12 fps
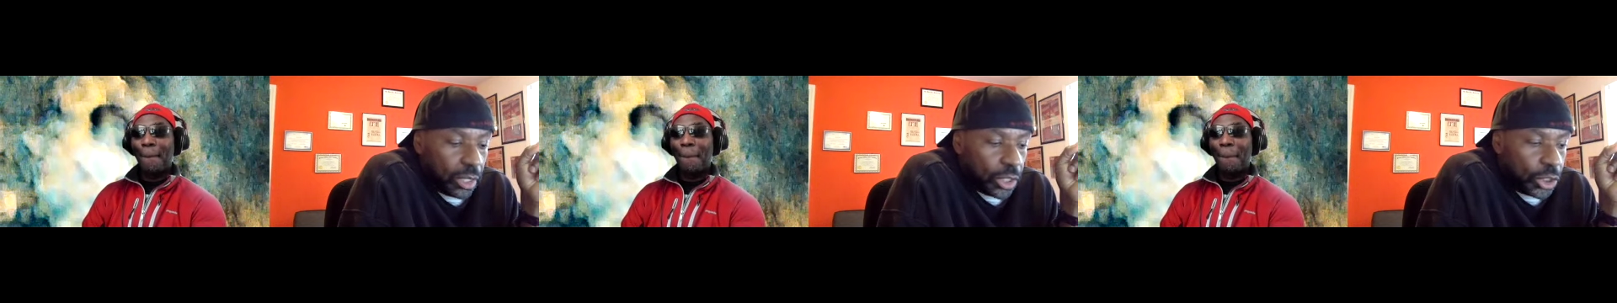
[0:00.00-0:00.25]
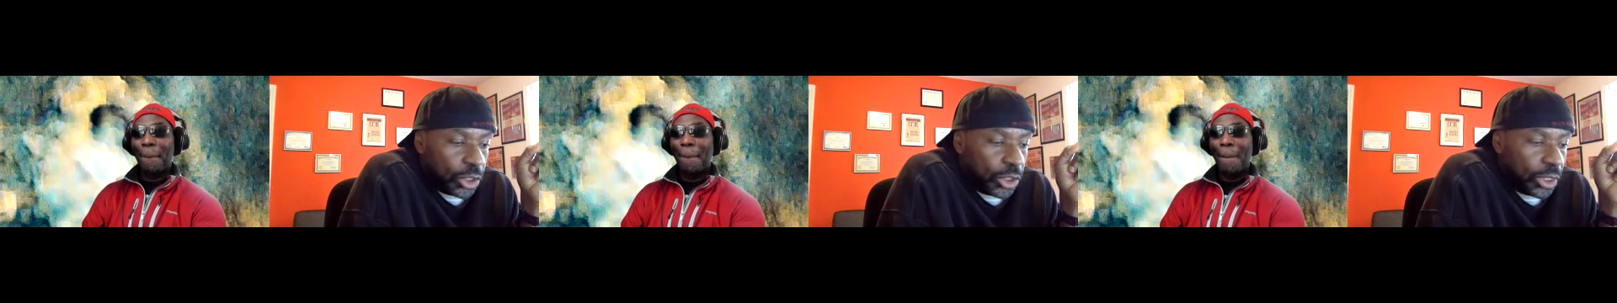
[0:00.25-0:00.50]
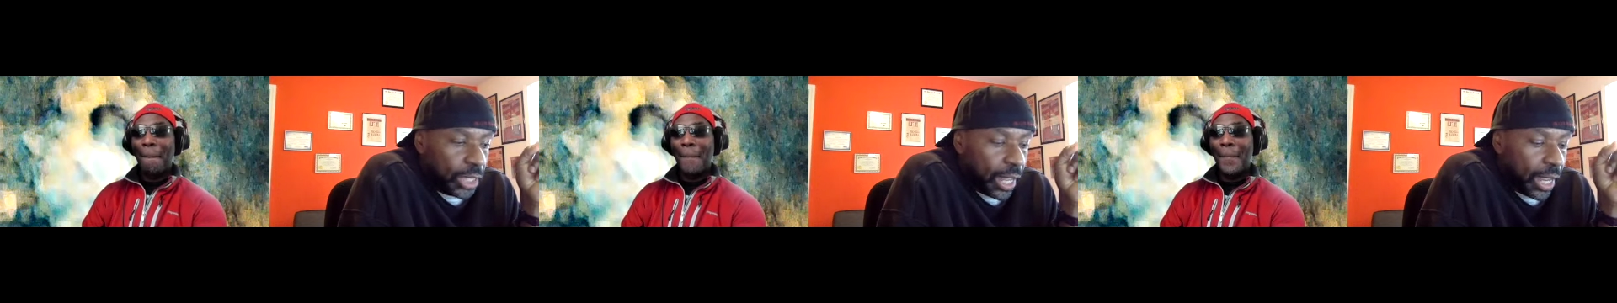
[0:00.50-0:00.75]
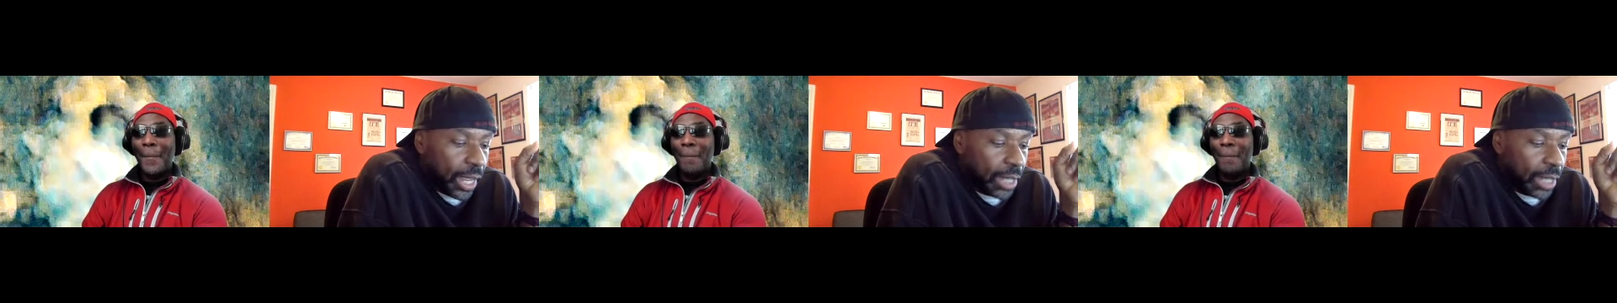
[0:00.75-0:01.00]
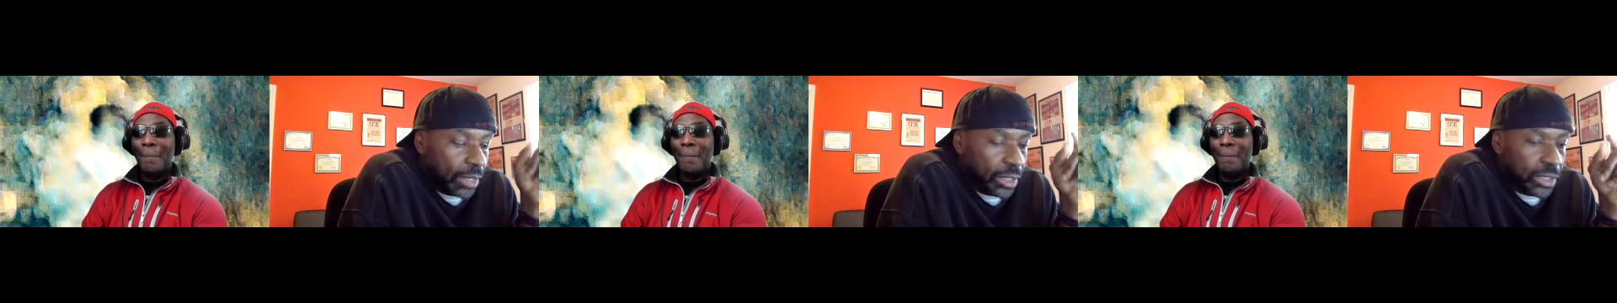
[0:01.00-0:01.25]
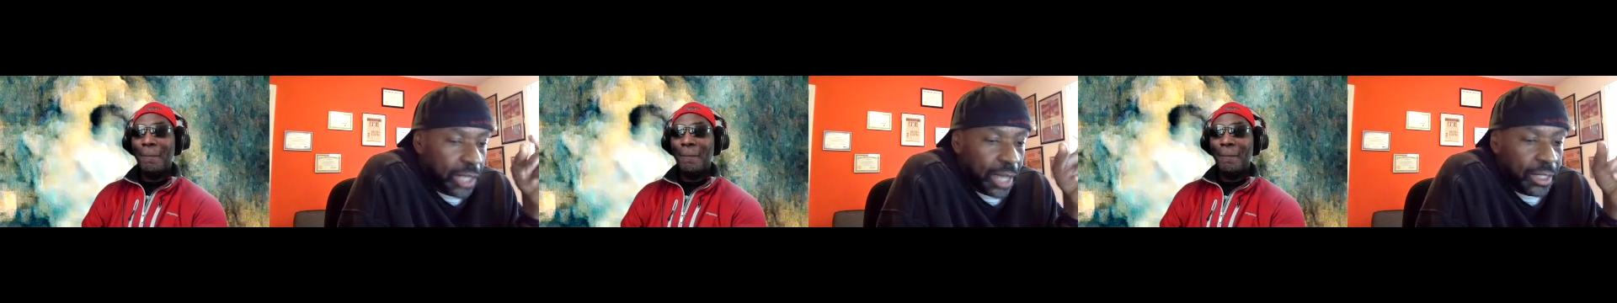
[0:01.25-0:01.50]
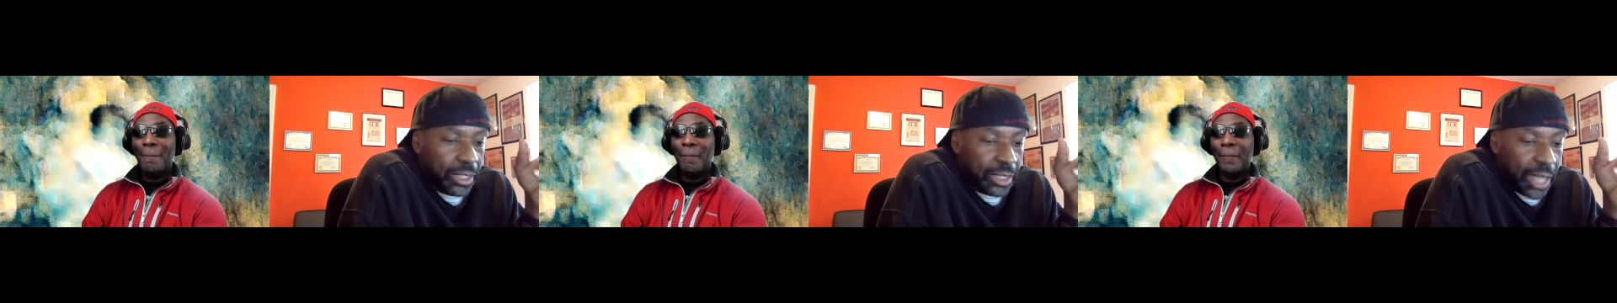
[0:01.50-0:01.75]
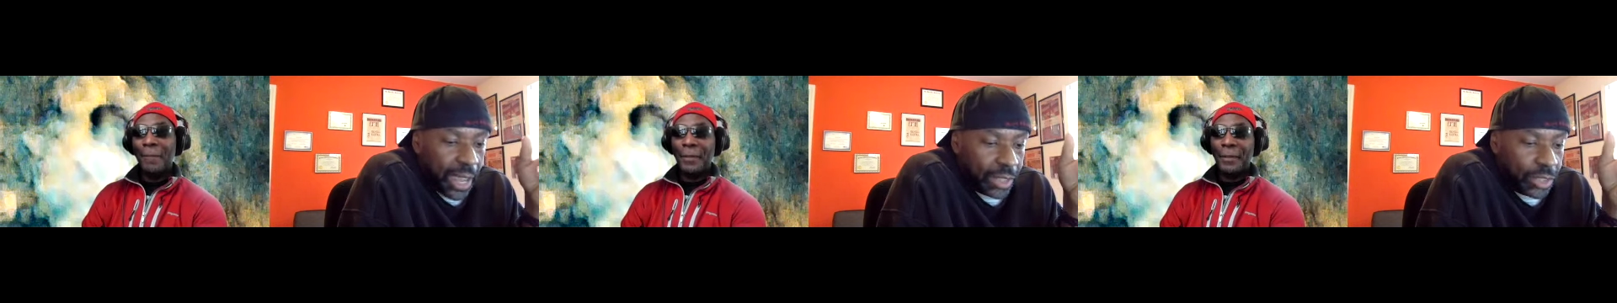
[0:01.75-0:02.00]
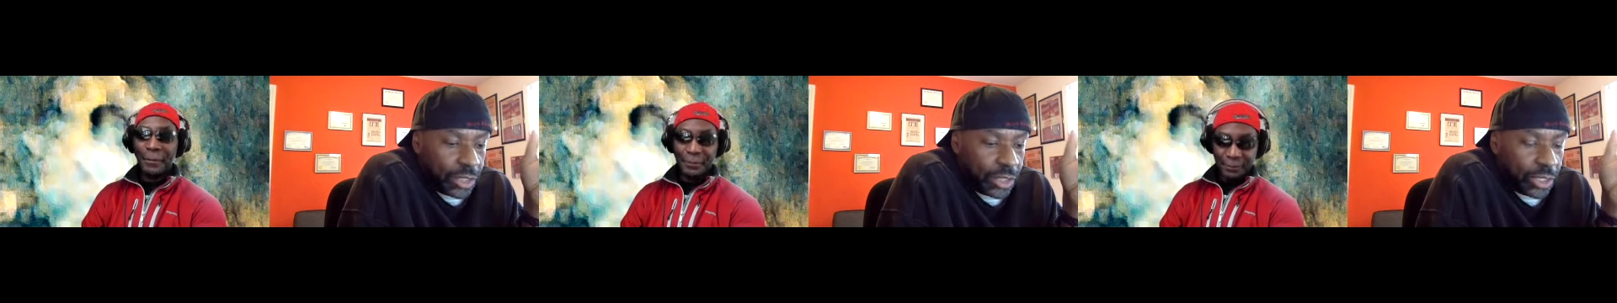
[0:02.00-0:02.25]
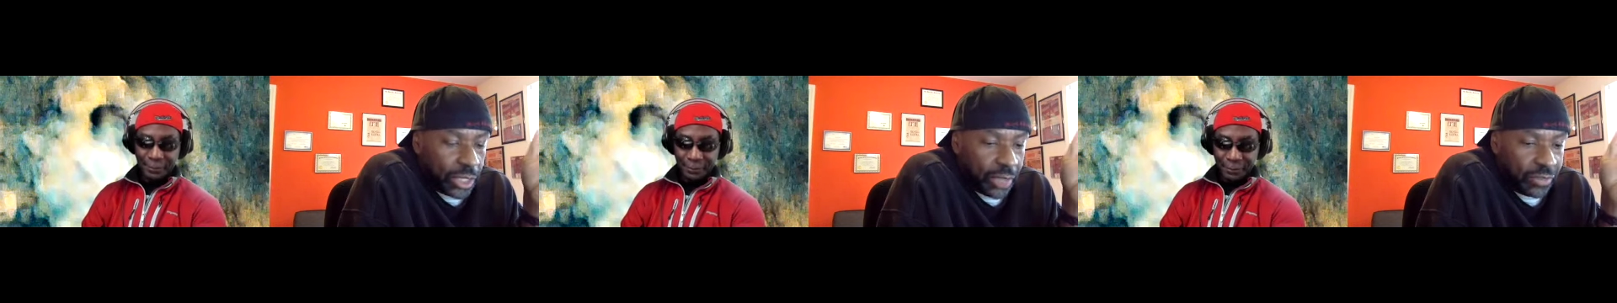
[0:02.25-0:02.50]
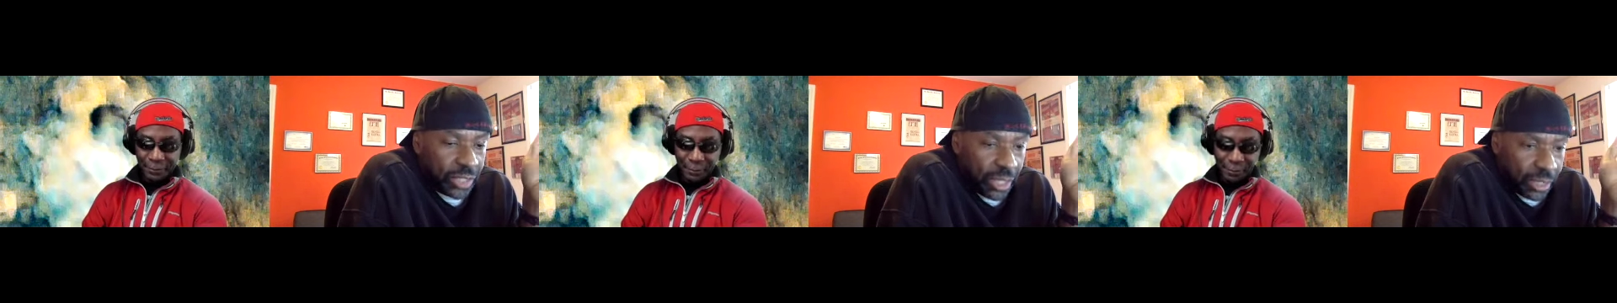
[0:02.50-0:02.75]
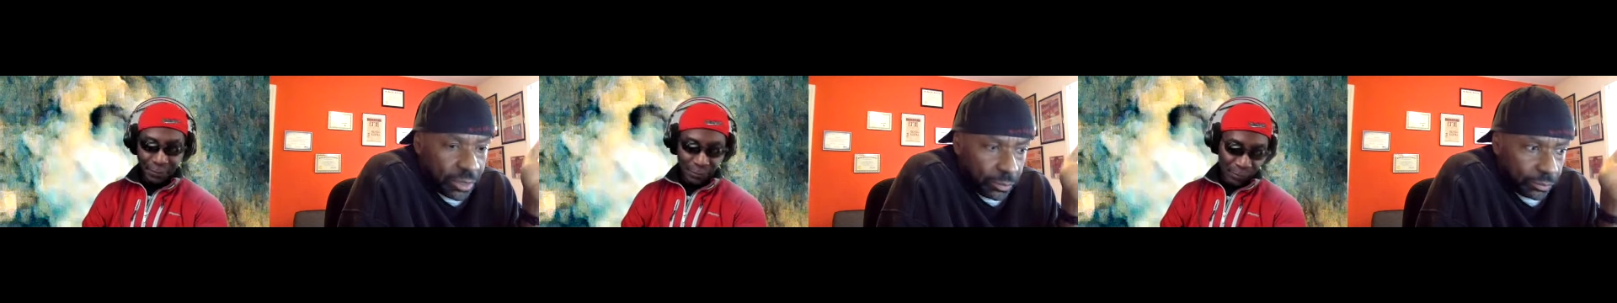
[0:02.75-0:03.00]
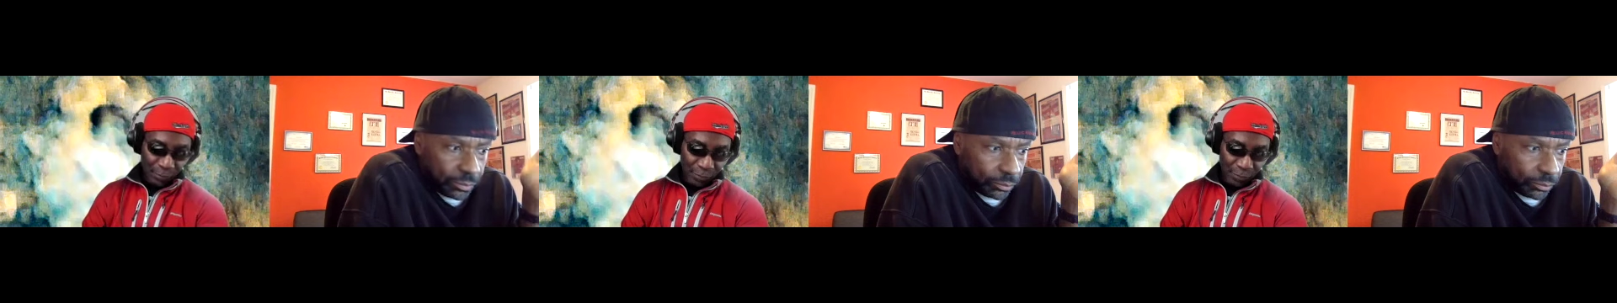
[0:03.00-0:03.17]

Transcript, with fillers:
Speaker 1: she had decided that she could have sex,